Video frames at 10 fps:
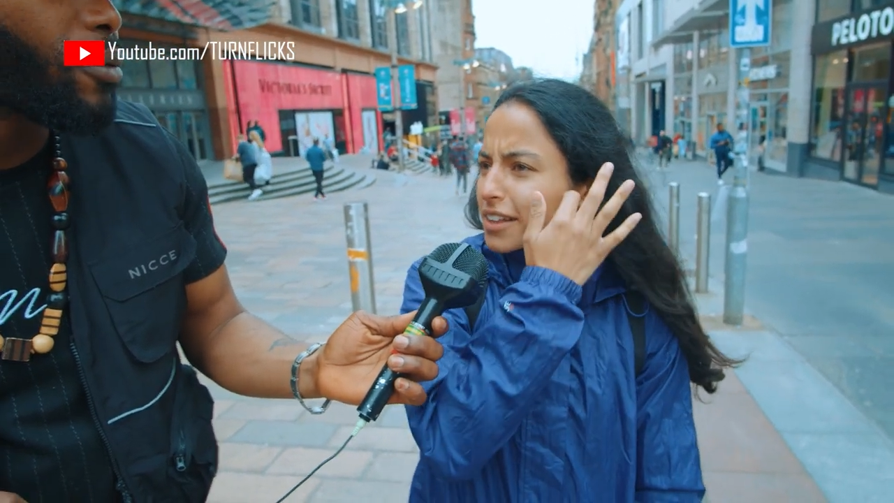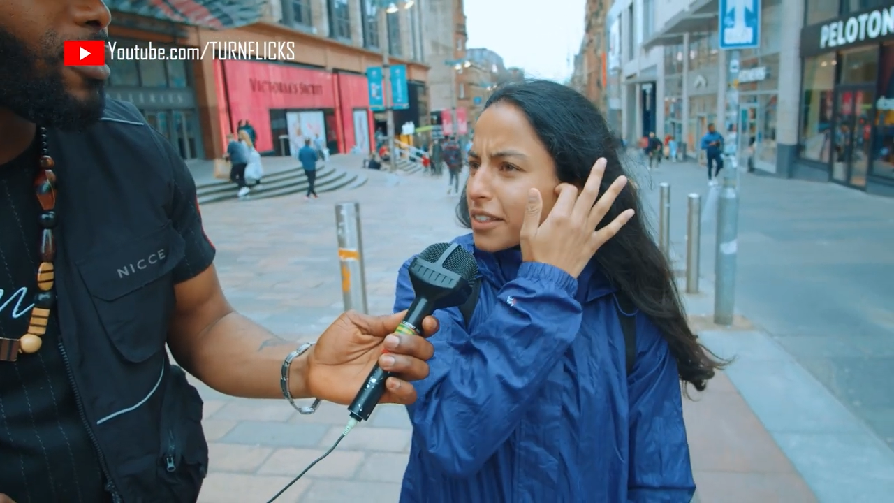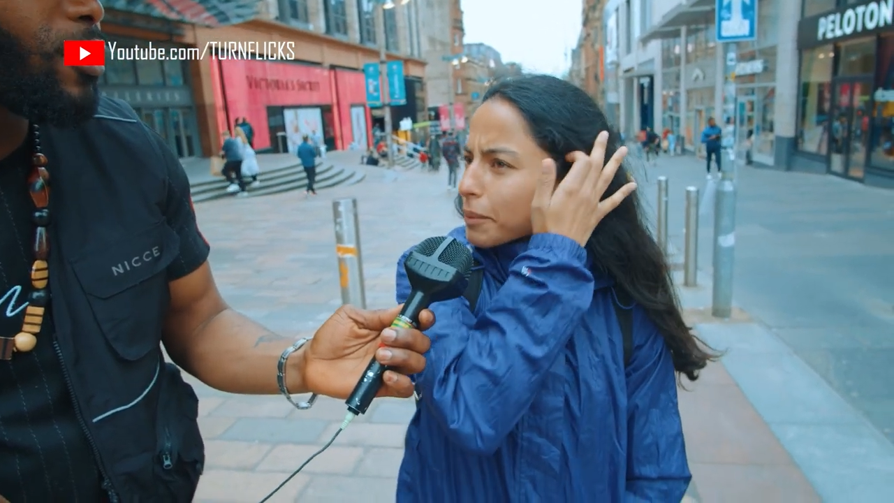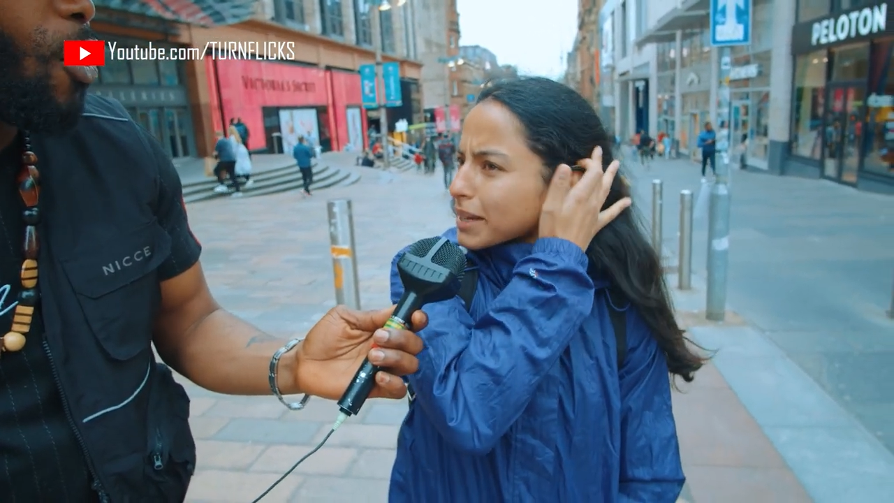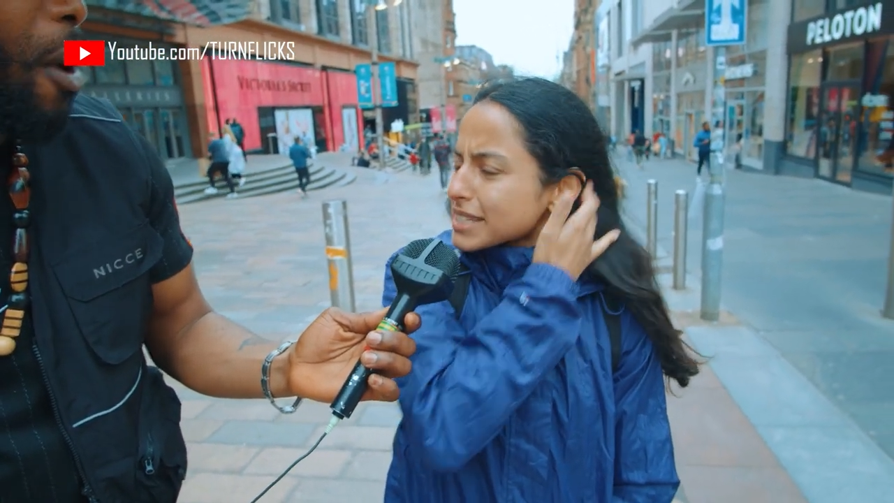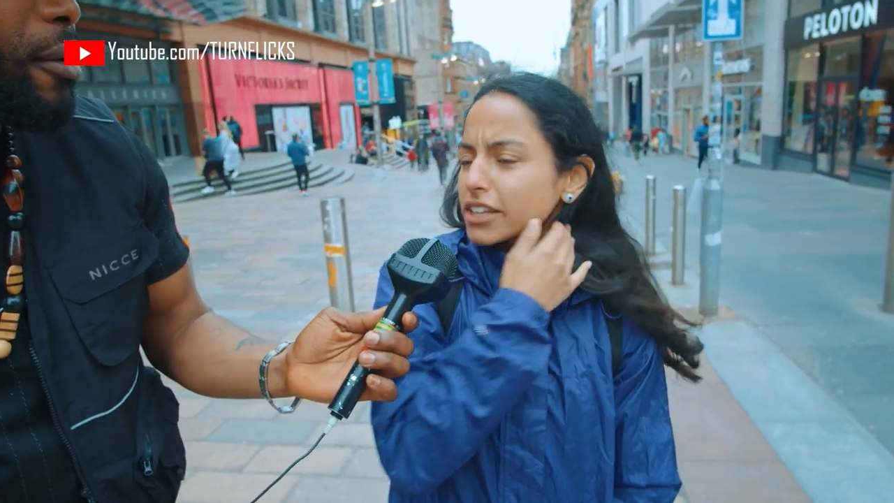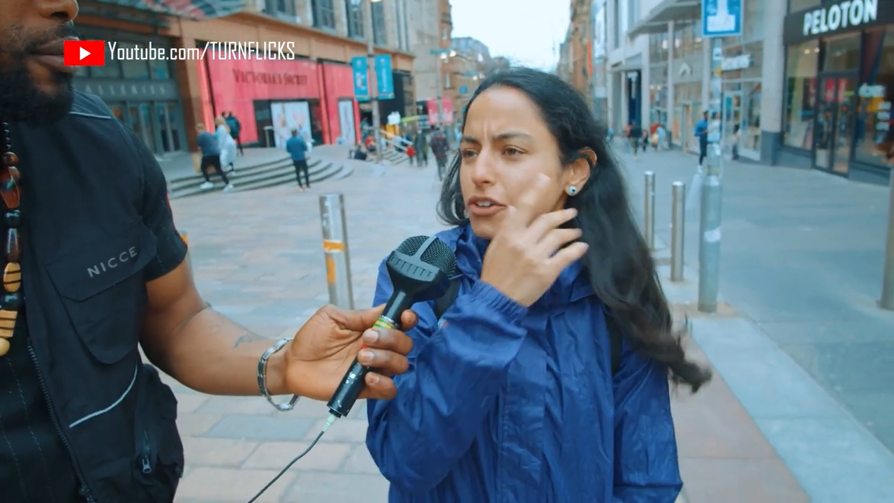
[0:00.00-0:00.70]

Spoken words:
The ones at